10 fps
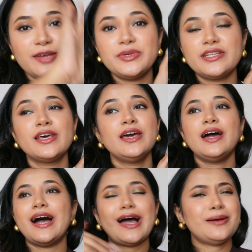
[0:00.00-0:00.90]
I mean,
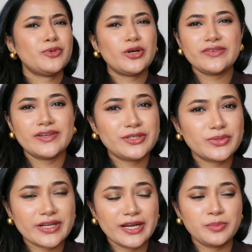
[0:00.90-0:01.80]
I'm not even
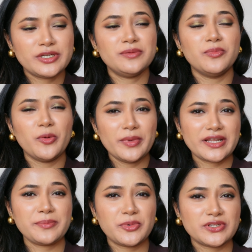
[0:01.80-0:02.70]
into red, but the moment
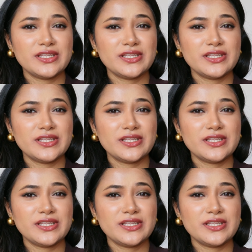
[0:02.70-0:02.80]
I put